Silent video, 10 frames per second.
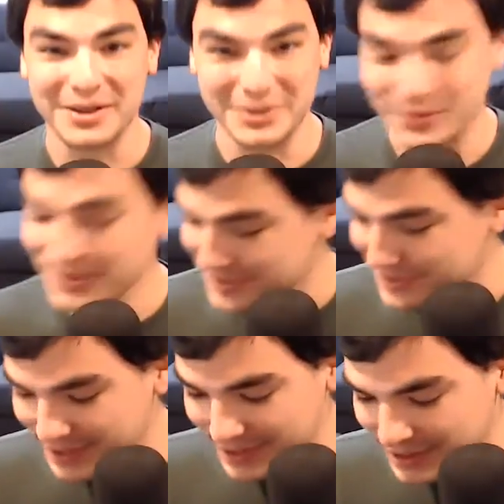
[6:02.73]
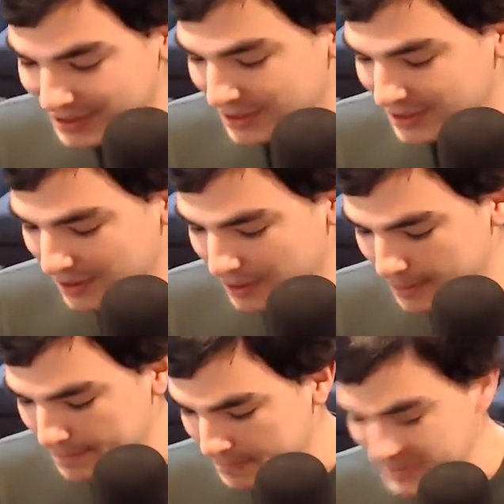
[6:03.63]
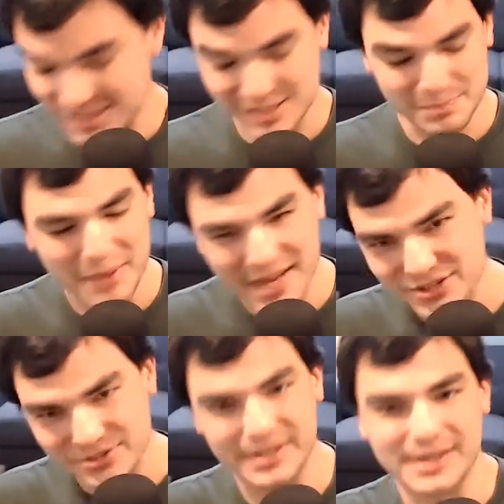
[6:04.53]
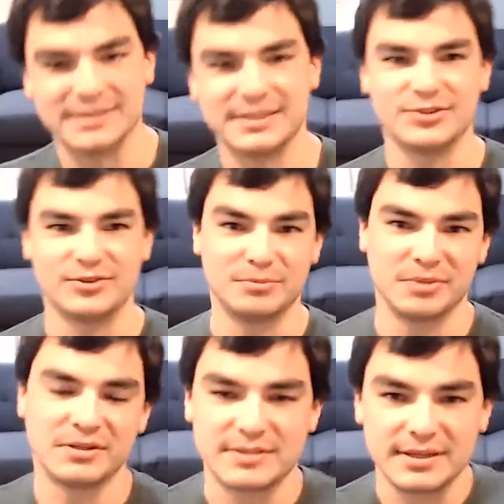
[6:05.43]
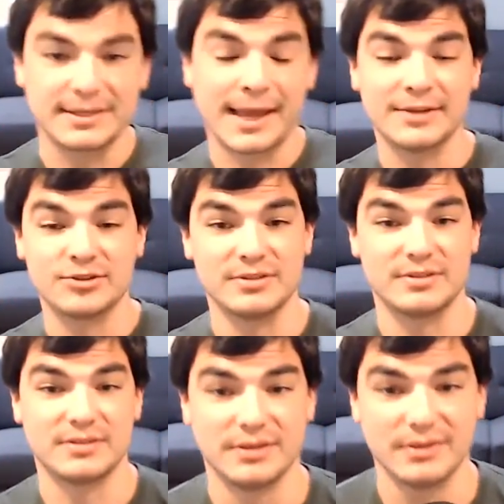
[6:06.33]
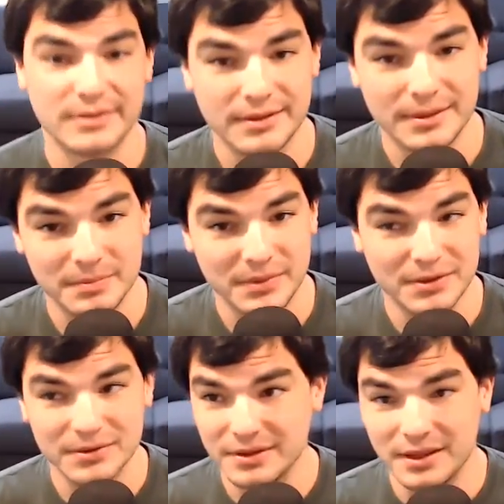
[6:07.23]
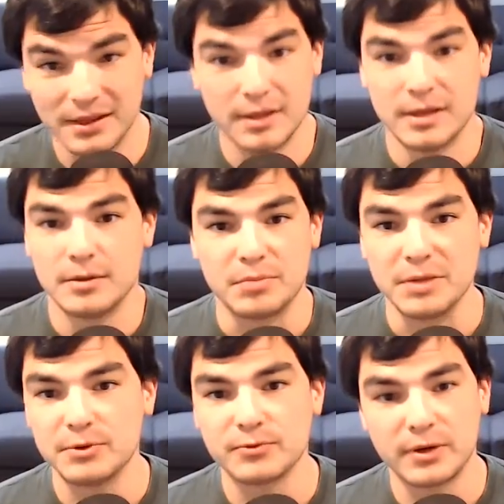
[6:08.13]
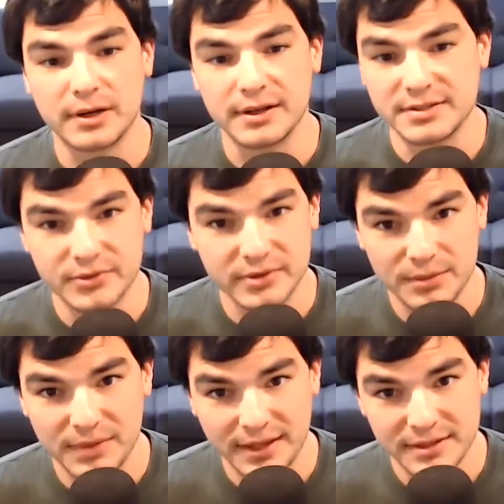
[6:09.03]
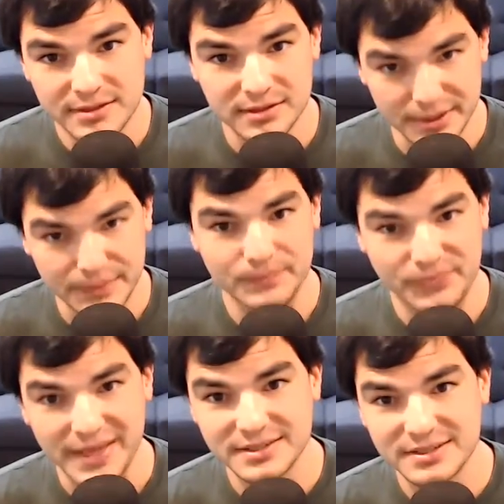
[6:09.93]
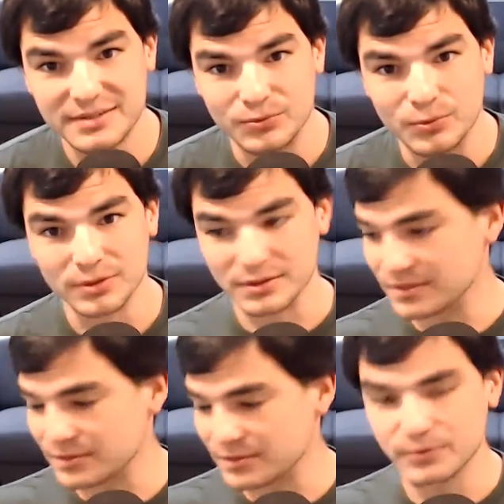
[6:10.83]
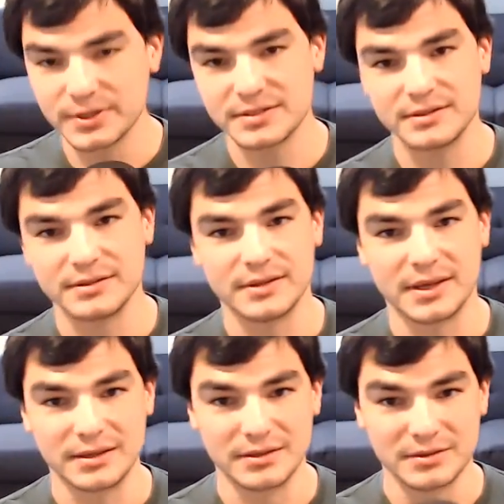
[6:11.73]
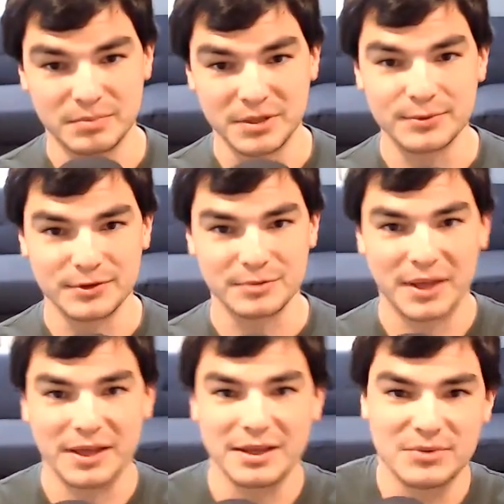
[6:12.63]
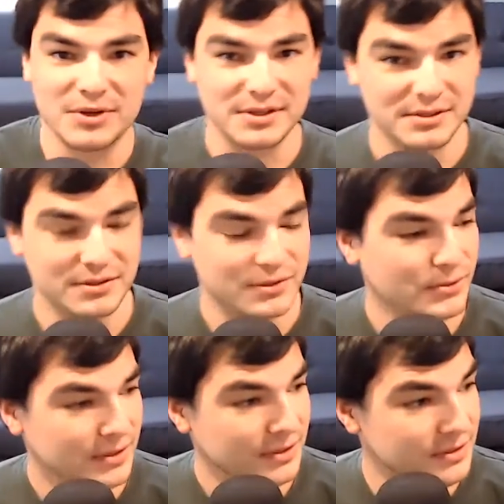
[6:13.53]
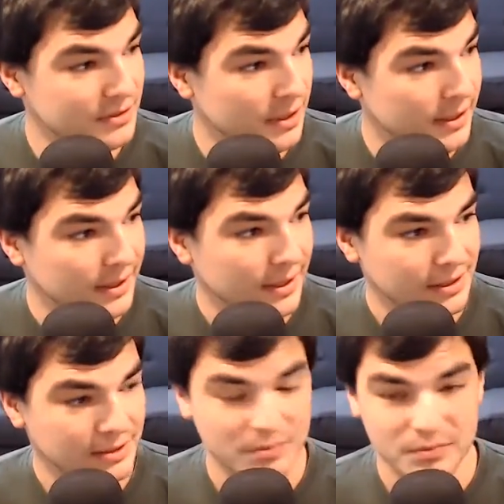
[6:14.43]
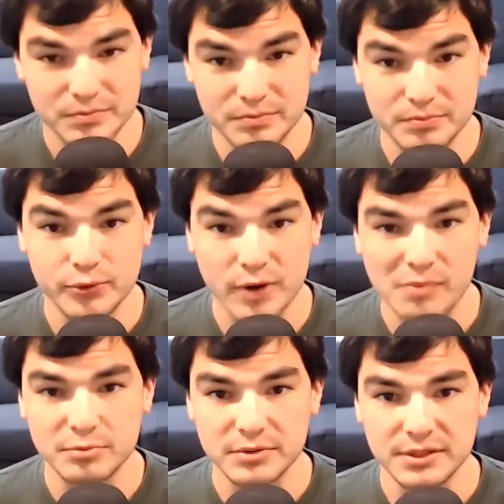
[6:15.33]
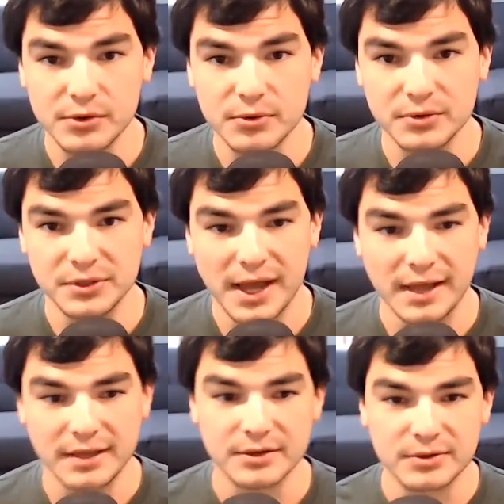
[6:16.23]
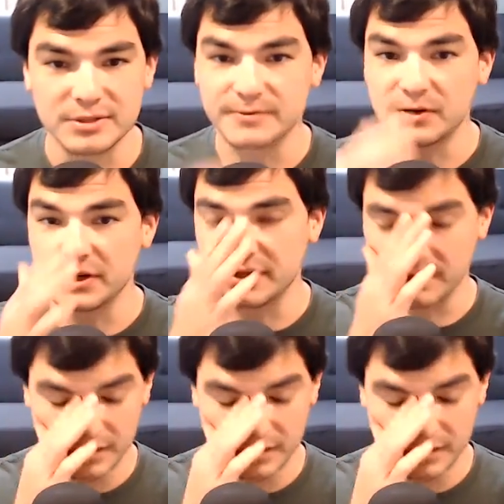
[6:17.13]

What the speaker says: it works. Okay. Especially on digital because the attention's there. You know, people running Instagram ads, like that stuff works. There's a reason that people are paying money to do this. And probably you're not. It's funny.